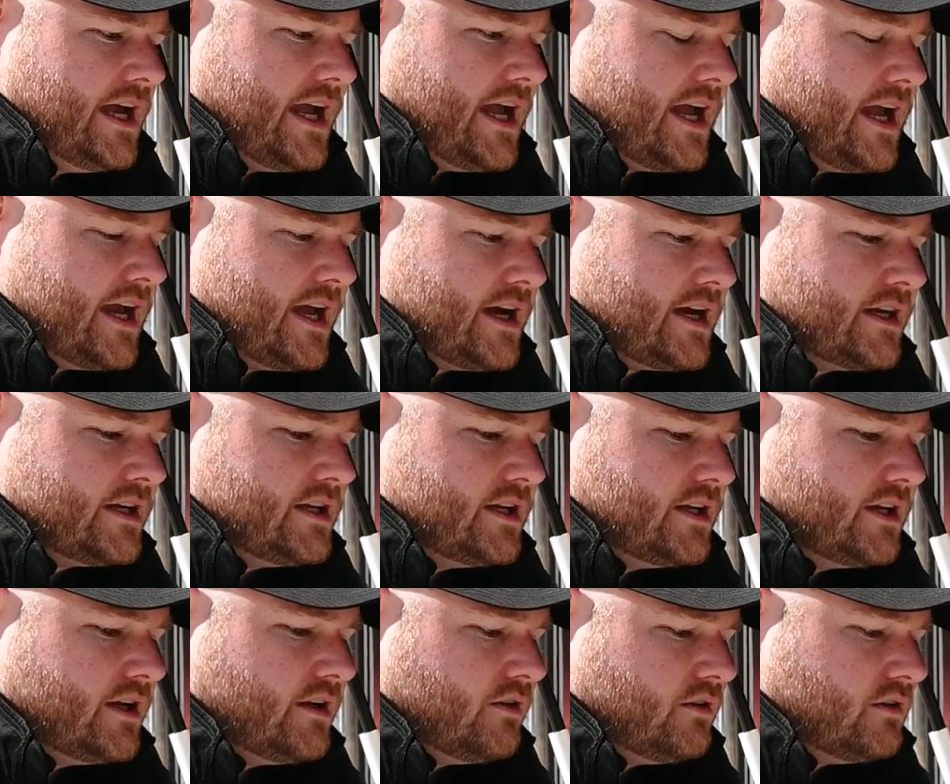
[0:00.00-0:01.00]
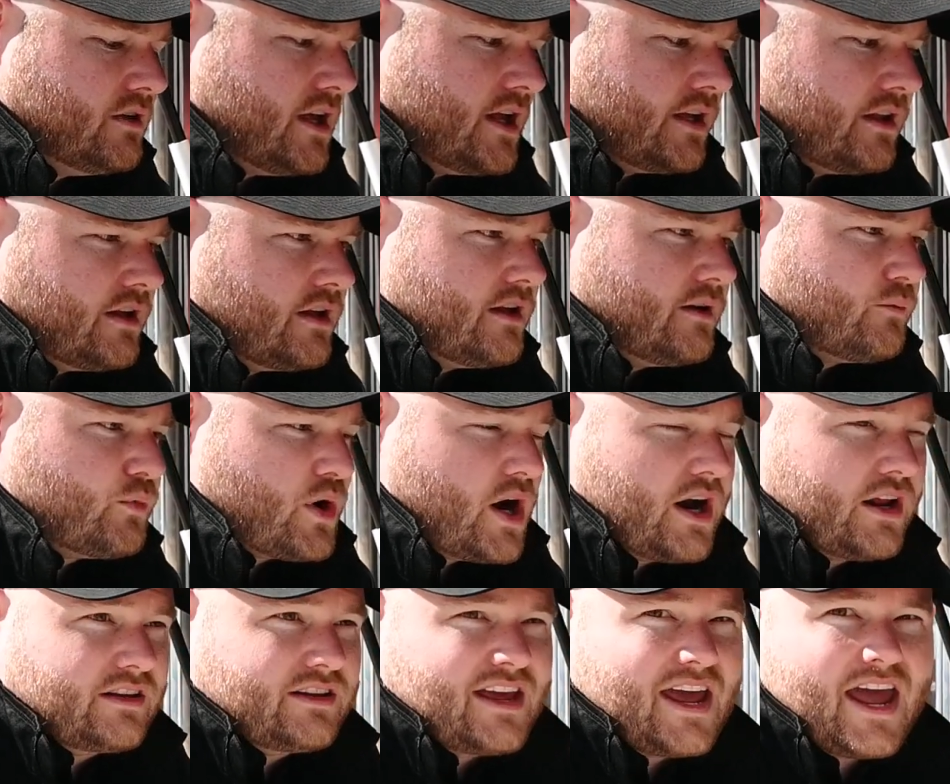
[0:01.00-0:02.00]
and it'll let
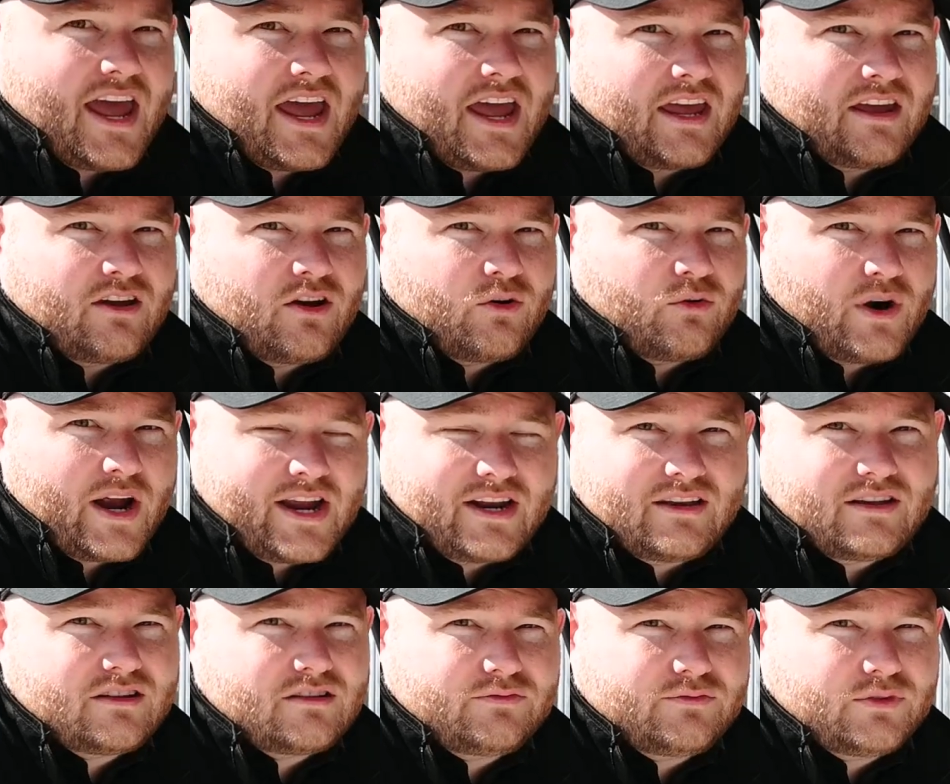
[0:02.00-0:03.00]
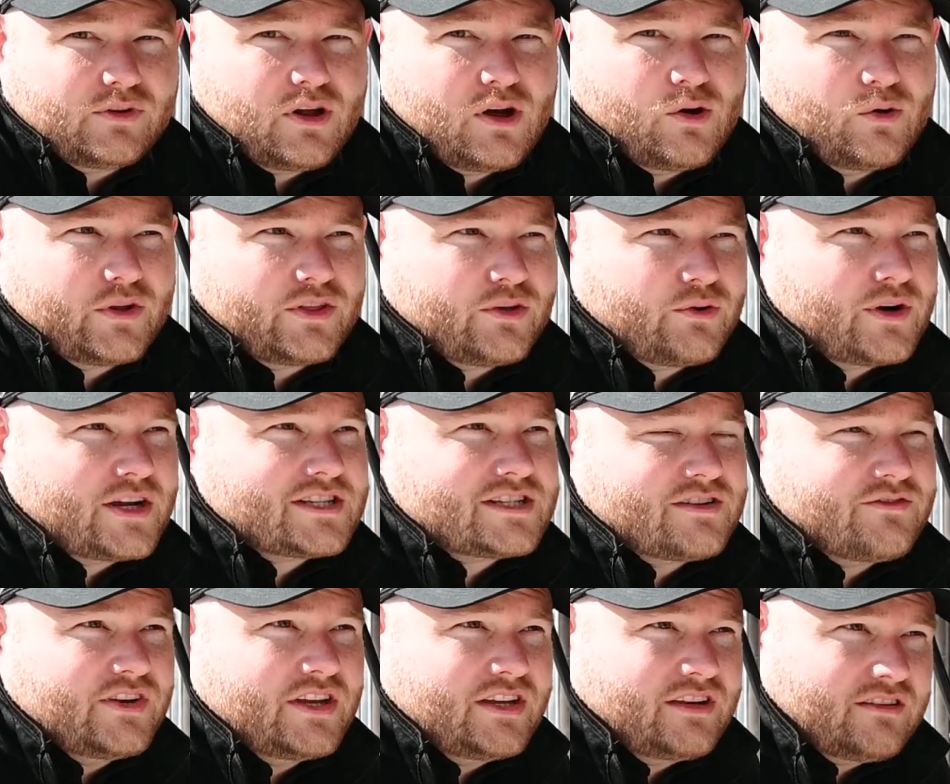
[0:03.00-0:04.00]
product A go right into the flow with the
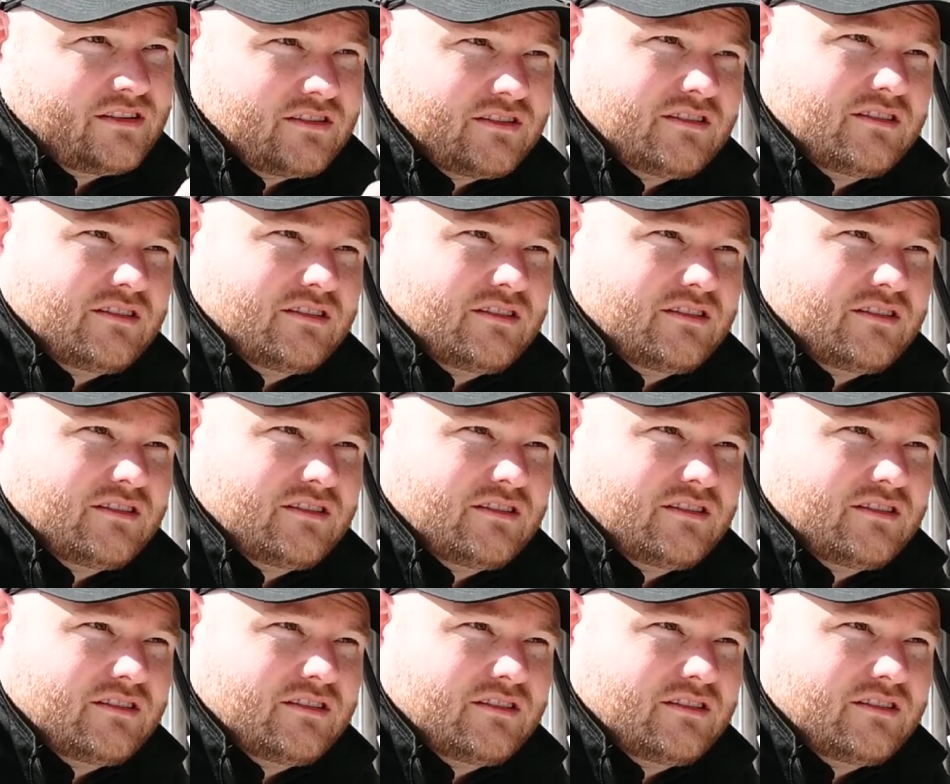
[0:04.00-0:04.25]
rest of it.